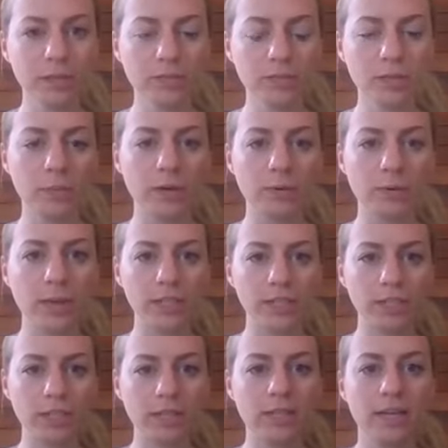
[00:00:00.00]
So a
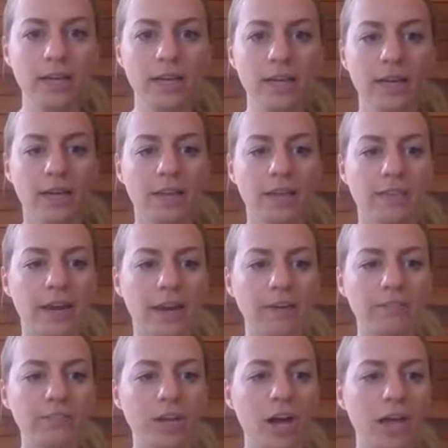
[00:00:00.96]
question that
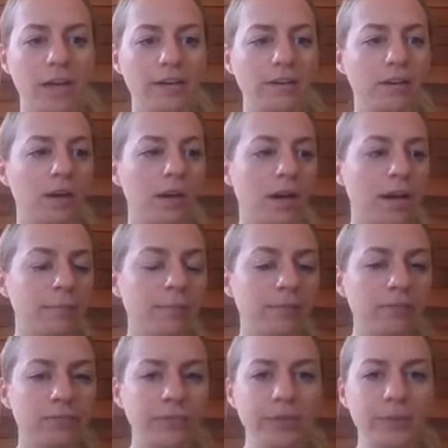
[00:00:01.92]
I've gotten
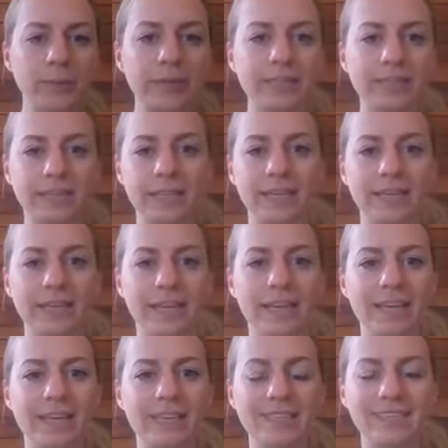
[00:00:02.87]
frequently
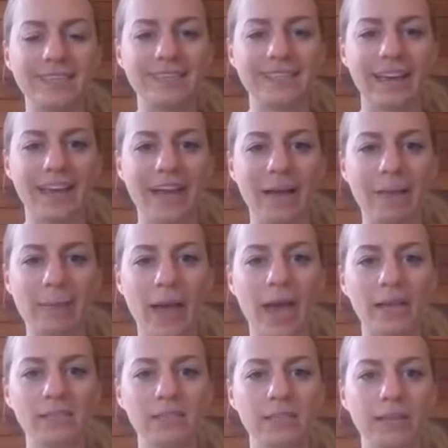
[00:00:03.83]
is
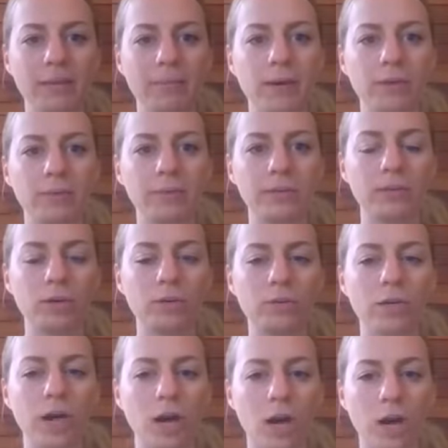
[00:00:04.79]
asking about
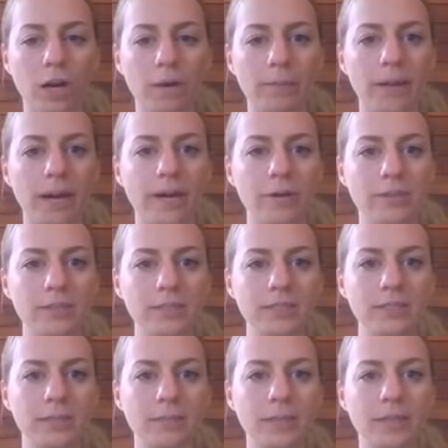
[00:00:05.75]
low carb. And I know this
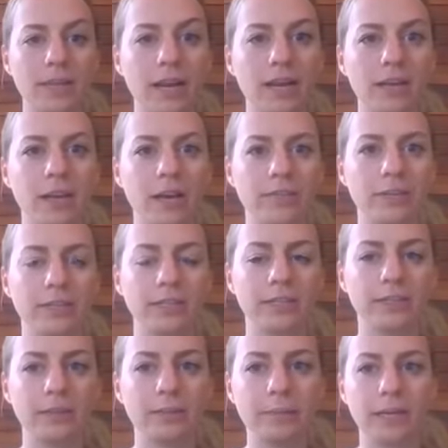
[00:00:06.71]
is something that I covered a
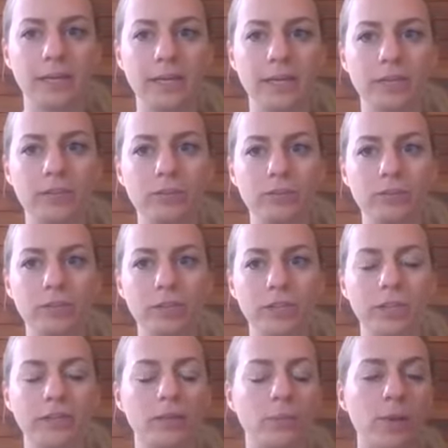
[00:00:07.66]
little bit in
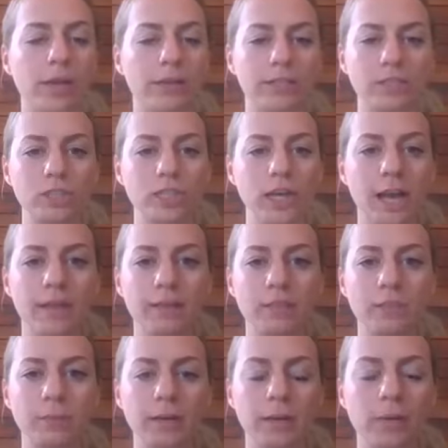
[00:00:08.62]
the Wellness
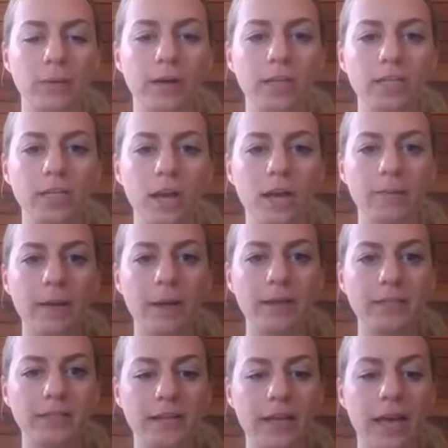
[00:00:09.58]
Challenge, but I wanna talk about
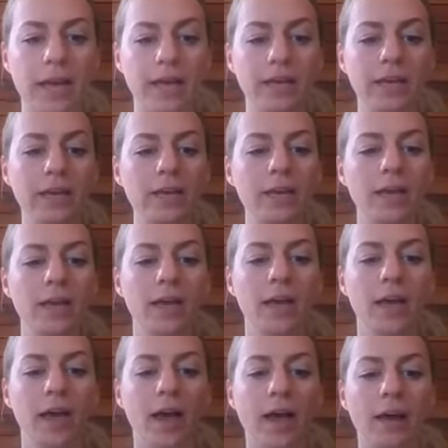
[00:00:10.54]
it today
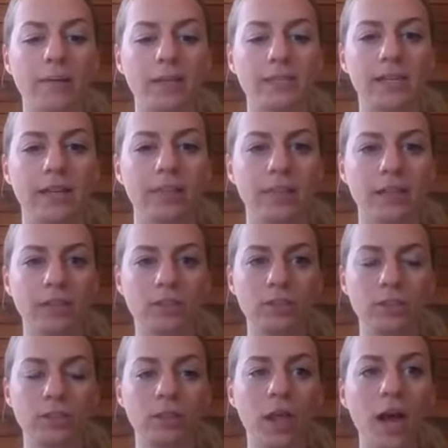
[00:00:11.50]
because I think
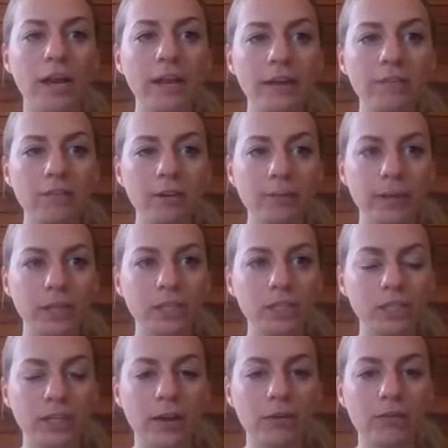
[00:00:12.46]
there's a lot of
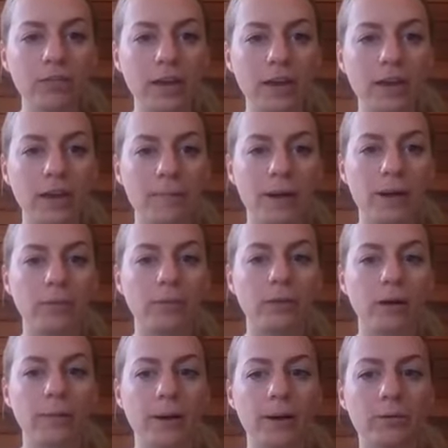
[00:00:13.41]
information out there
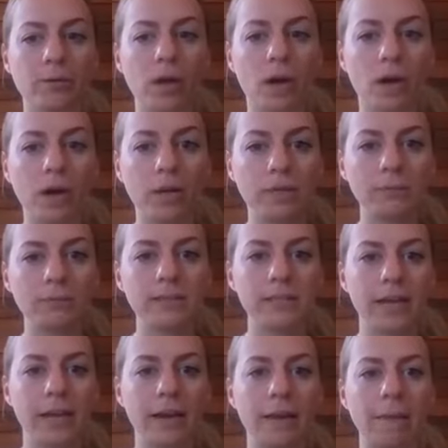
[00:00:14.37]
about carbs,
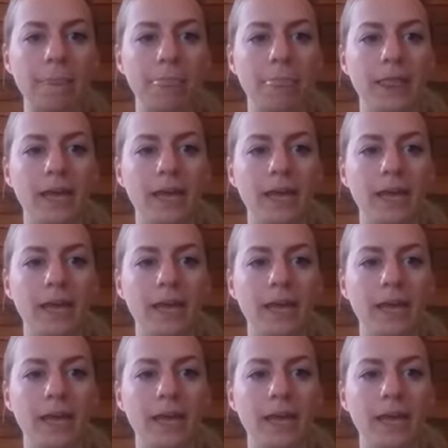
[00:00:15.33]
and